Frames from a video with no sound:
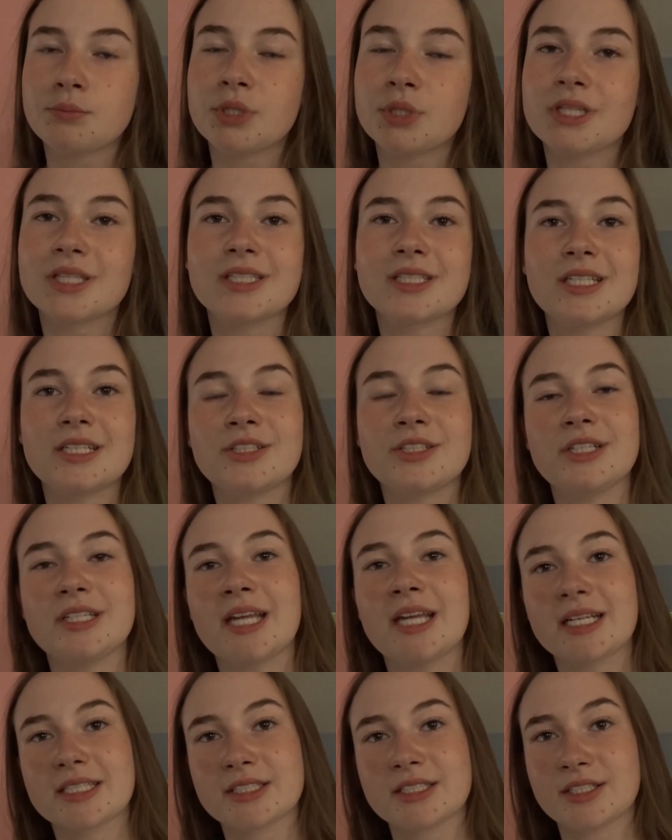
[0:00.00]
But there's literally
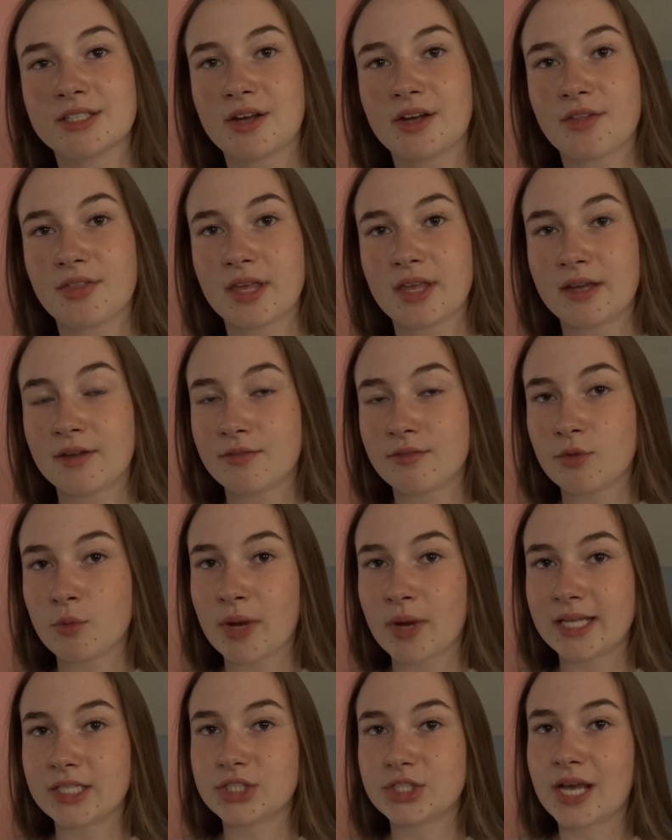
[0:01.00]
next to nothing of the
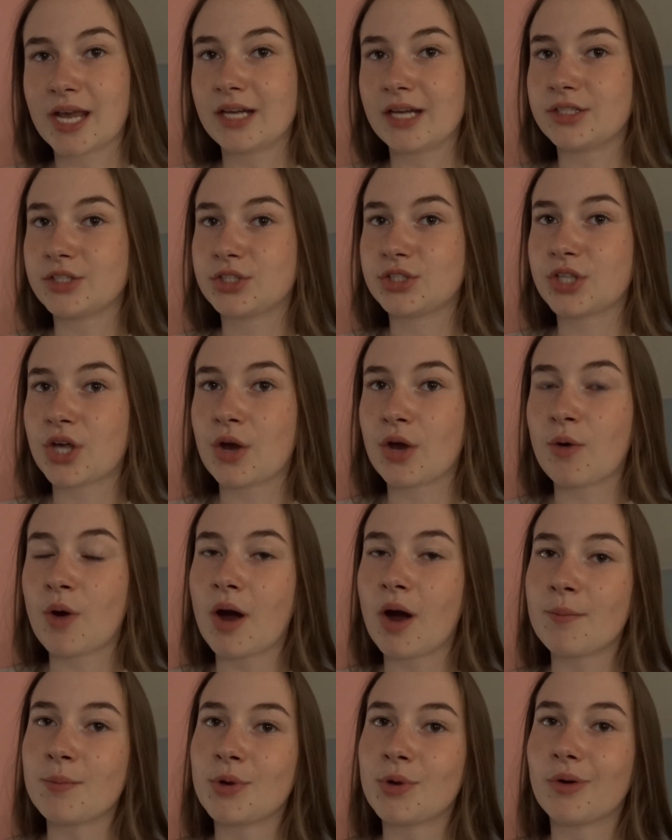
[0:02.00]
weight change, so
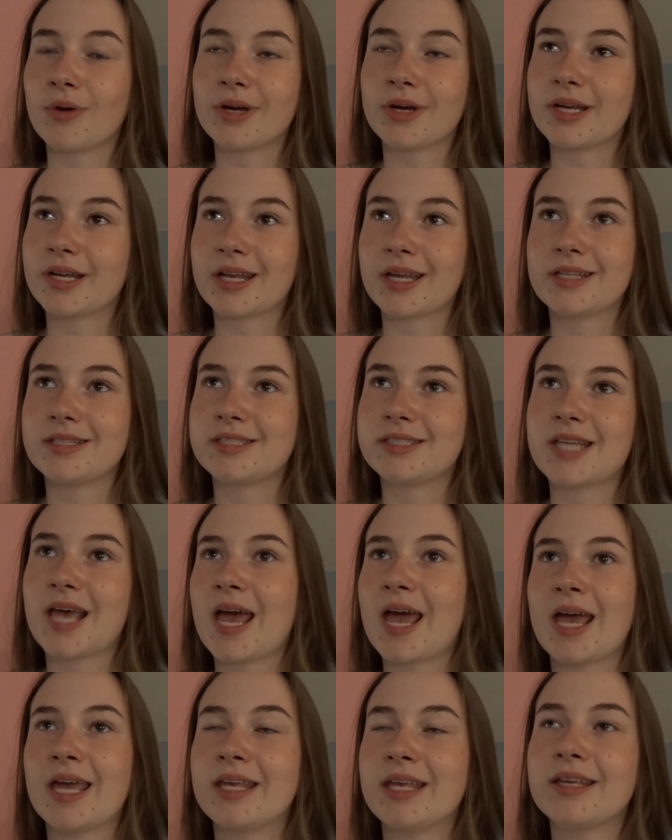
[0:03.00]
I'm not gonna
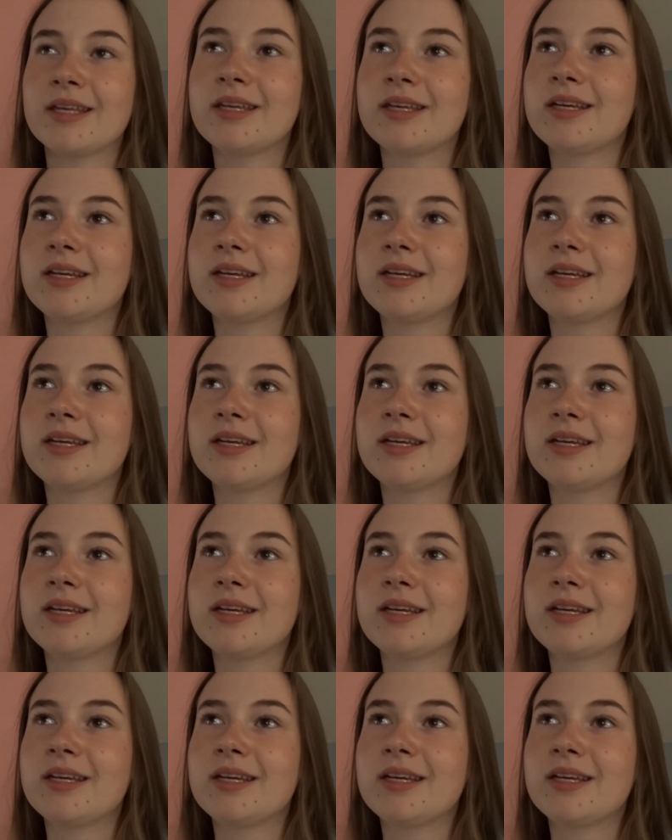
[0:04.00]
say